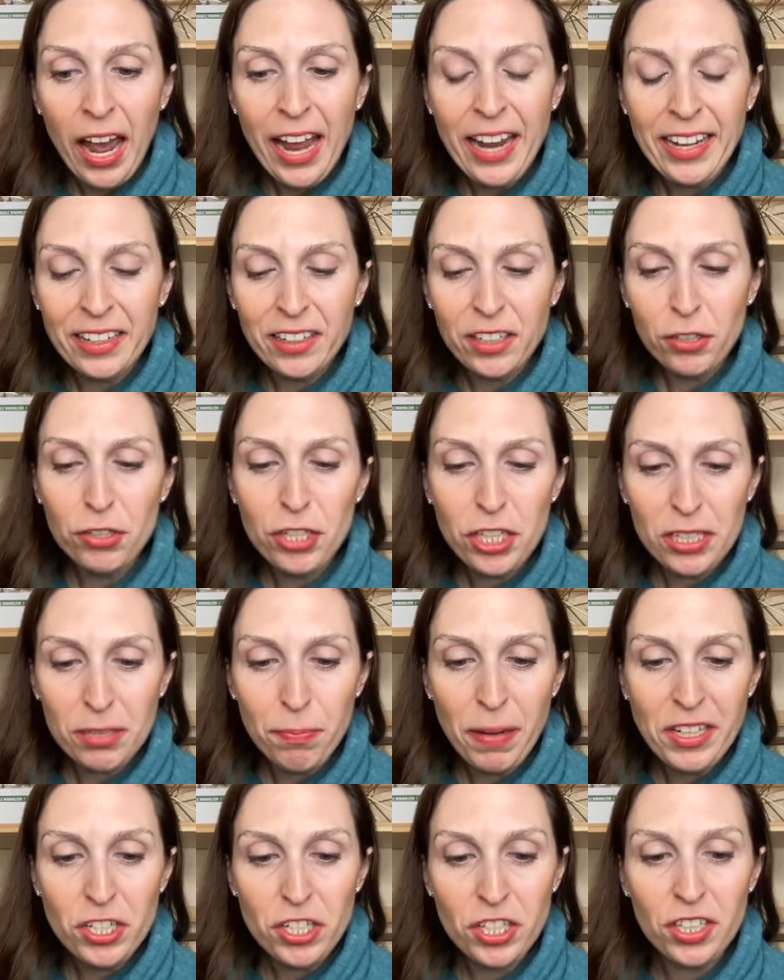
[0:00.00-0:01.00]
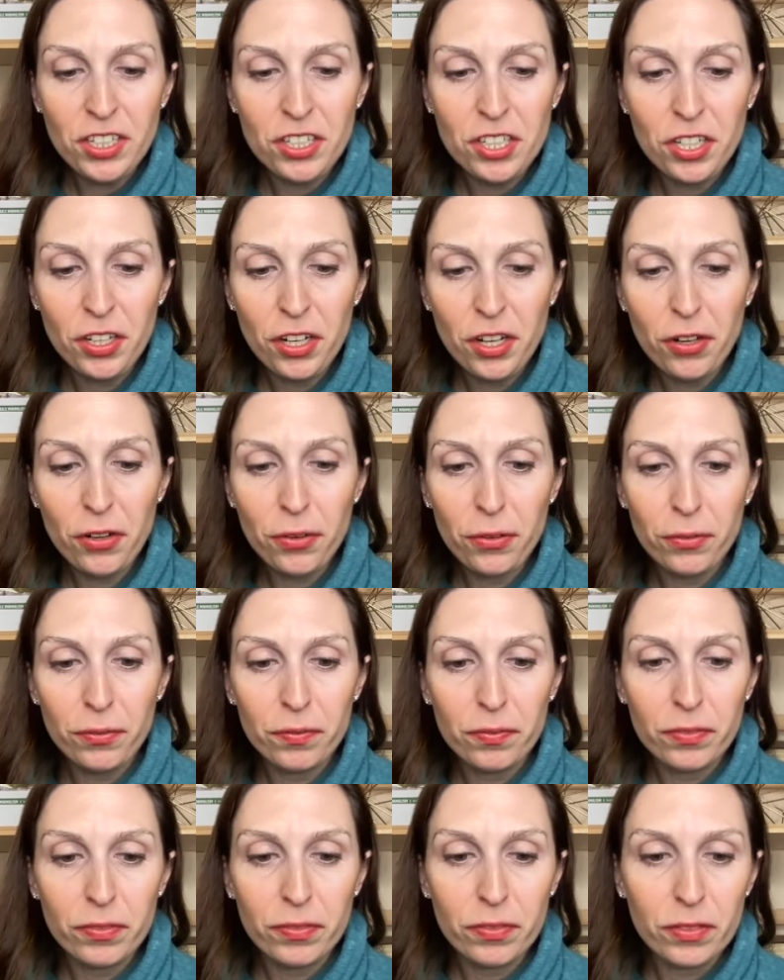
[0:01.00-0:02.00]
And you just mentioned,
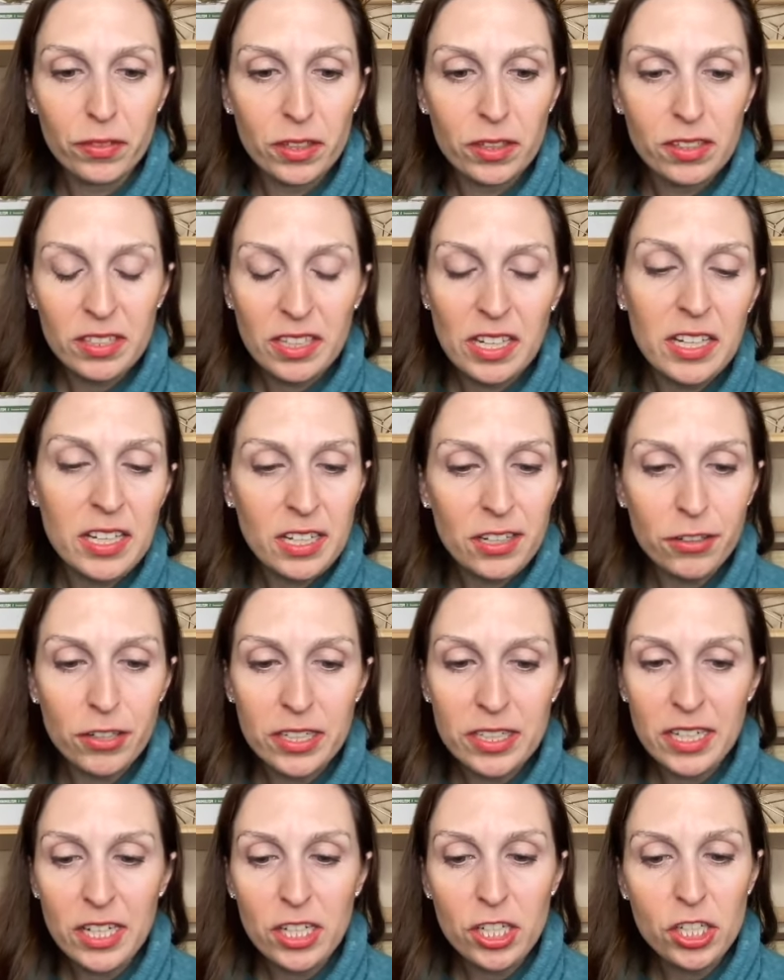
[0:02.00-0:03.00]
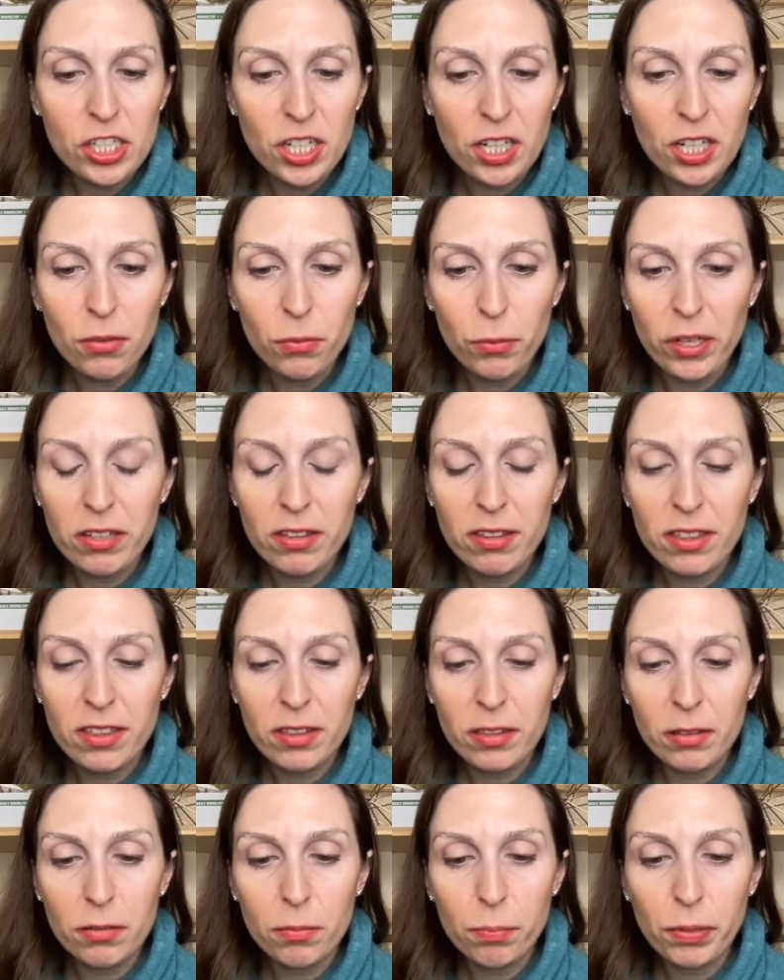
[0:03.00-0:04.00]
skin irritation with
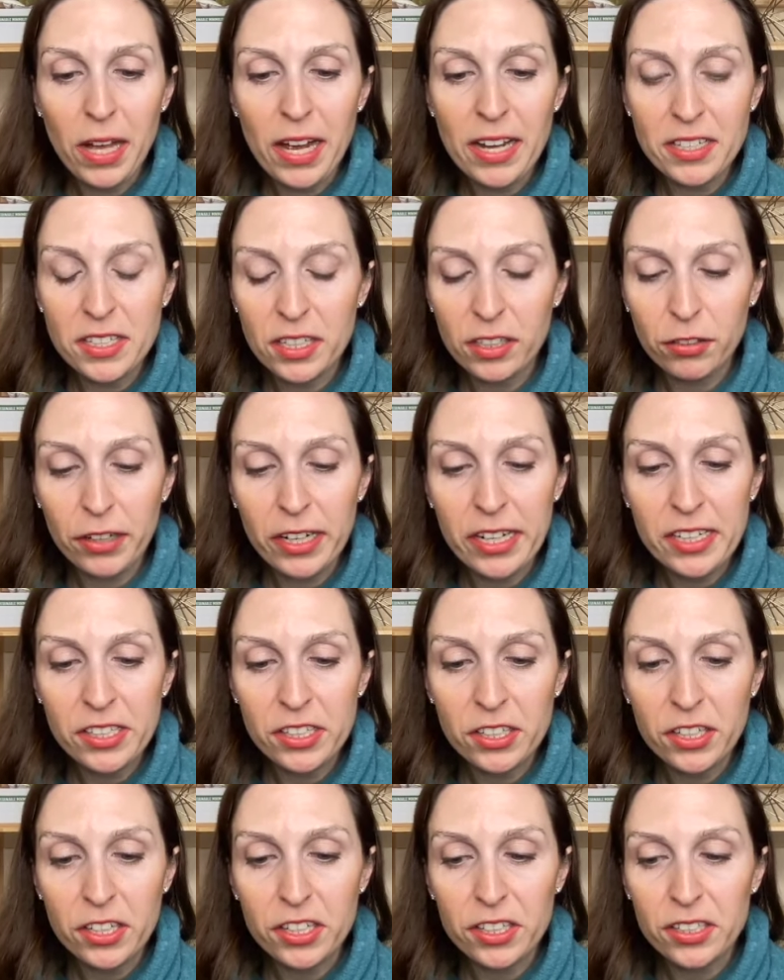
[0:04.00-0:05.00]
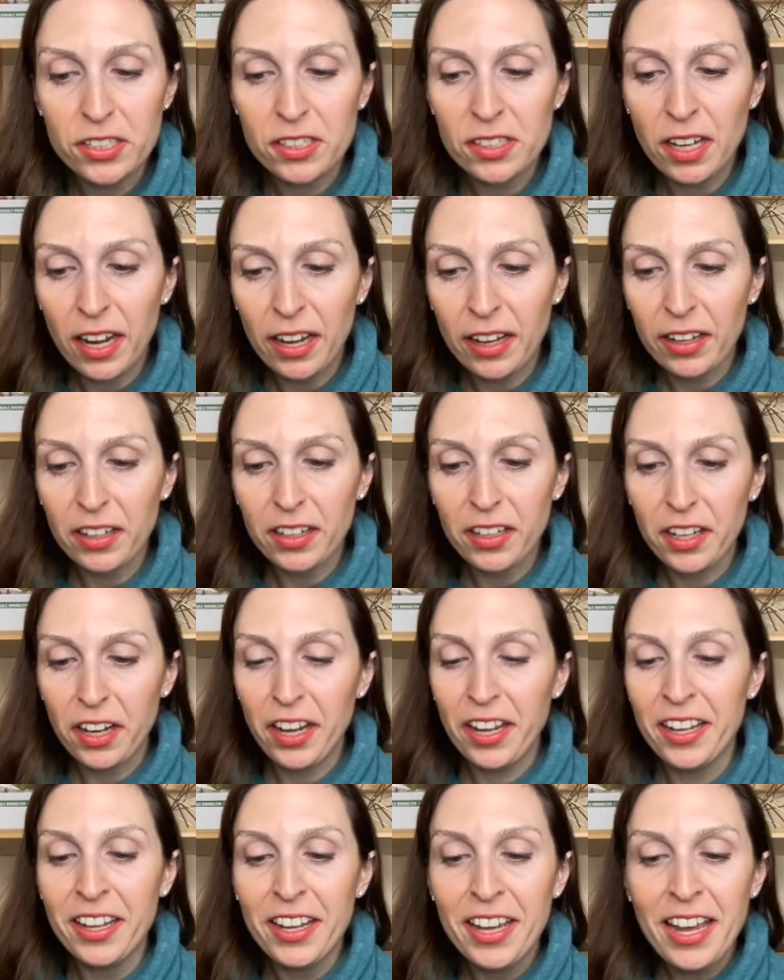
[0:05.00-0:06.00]
plastic razors.
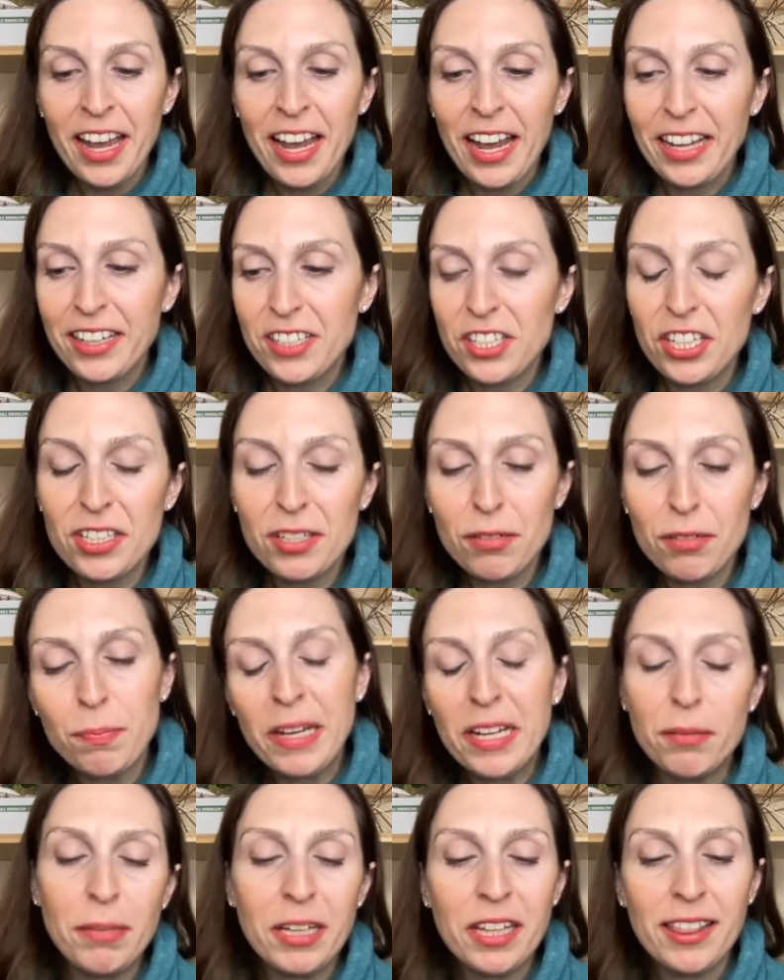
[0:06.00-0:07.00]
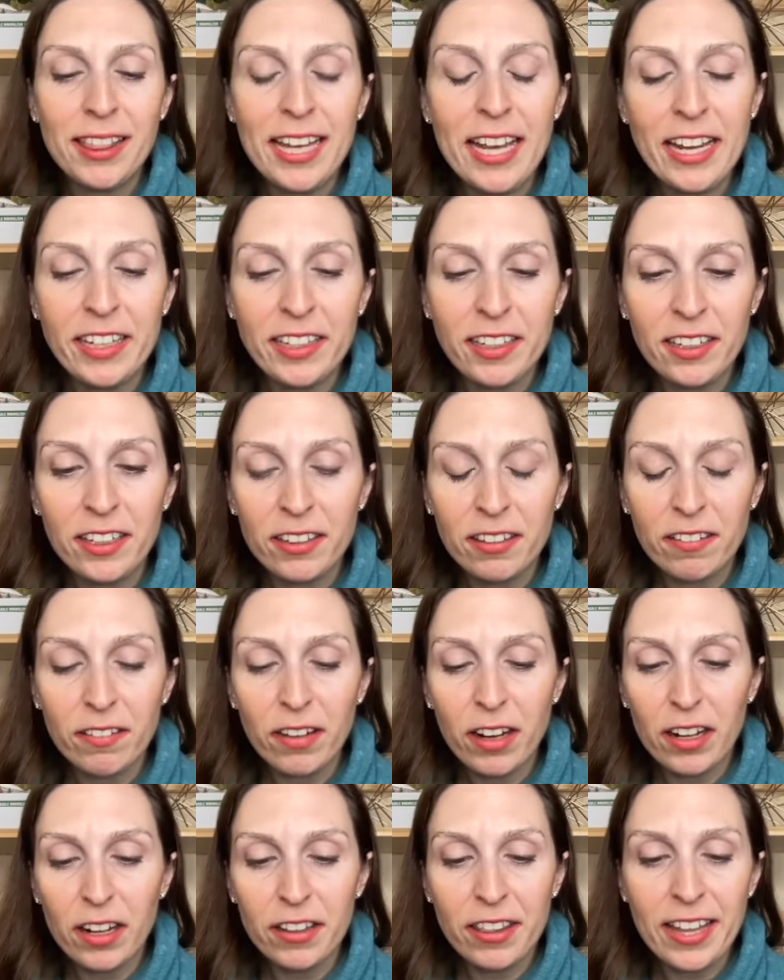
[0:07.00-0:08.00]
Yeah, it's just made me think
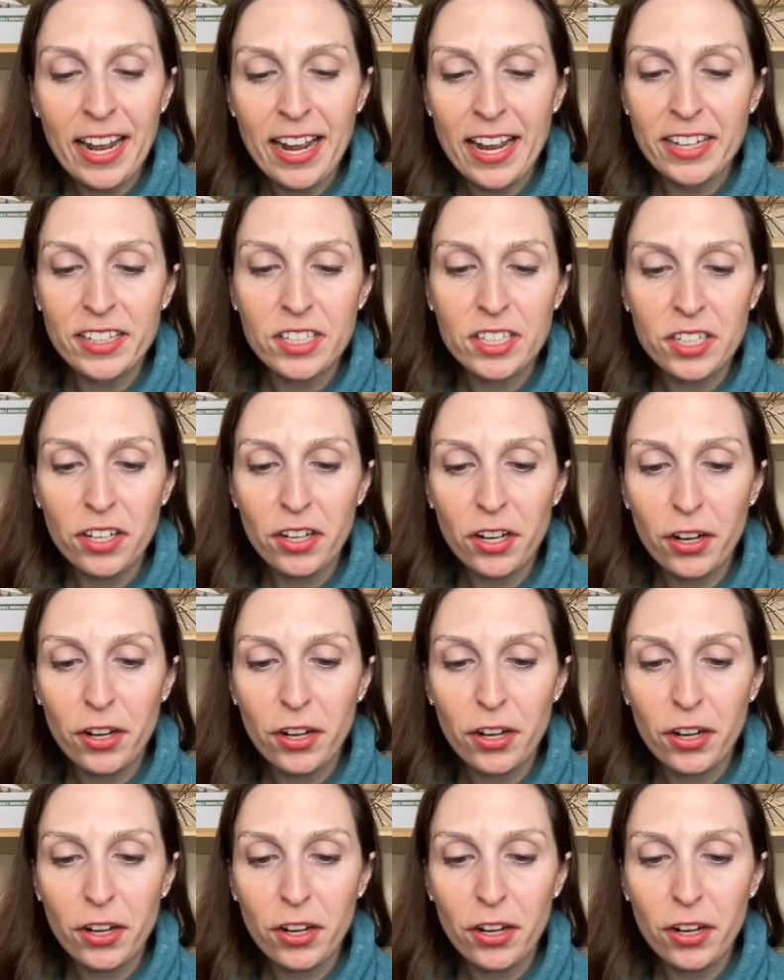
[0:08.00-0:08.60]
that,